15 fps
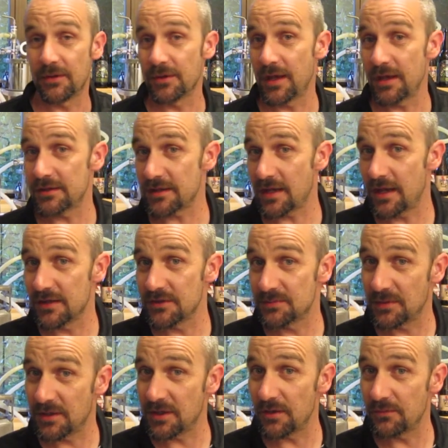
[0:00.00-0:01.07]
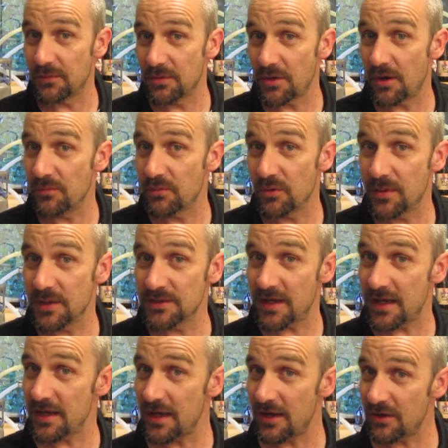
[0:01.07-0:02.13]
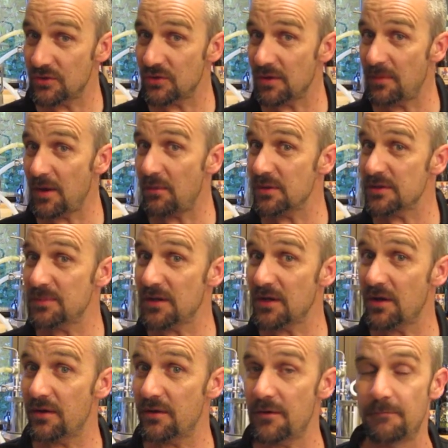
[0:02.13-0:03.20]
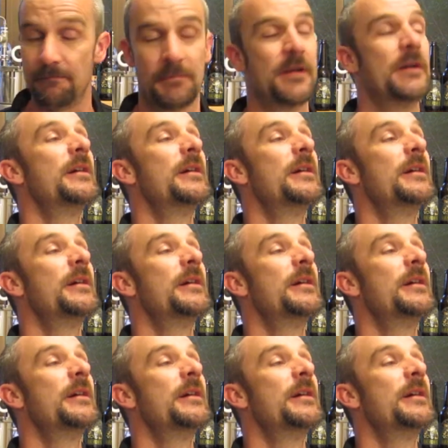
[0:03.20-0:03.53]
on that as we go through the Homebrew Wednesday and I talk about what's been going on.